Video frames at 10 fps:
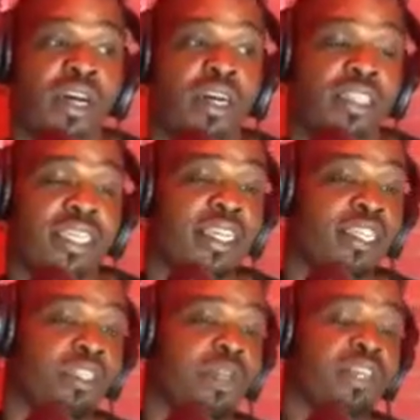sex
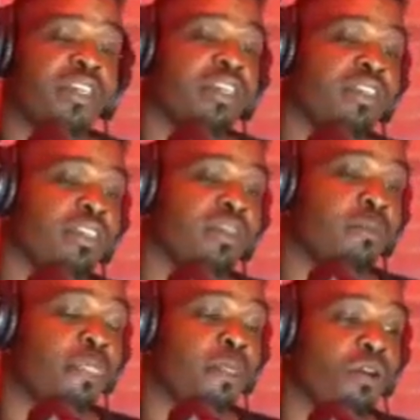experience.
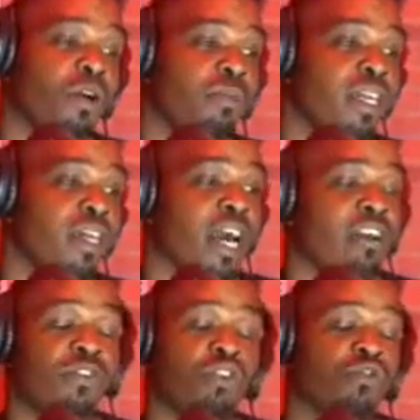You know what I mean? A lot of
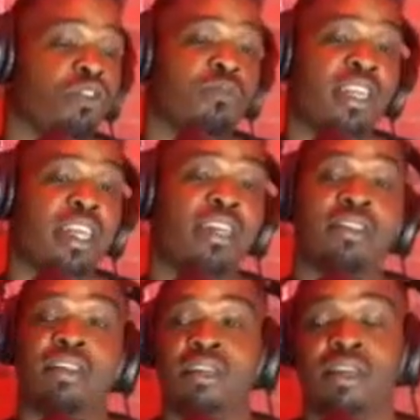folks was
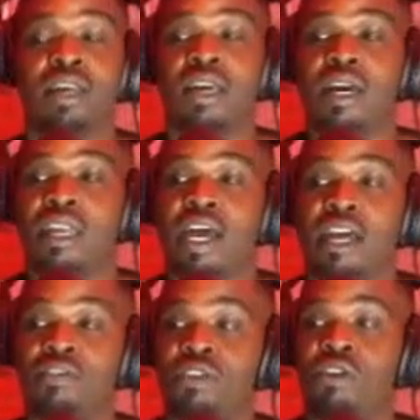molested. A lot
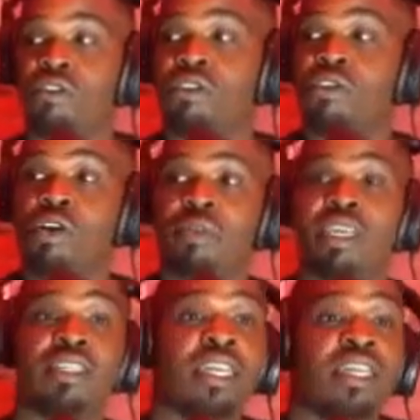of folks, you know what I mean,
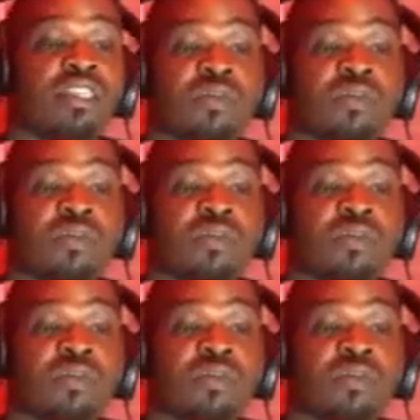seen some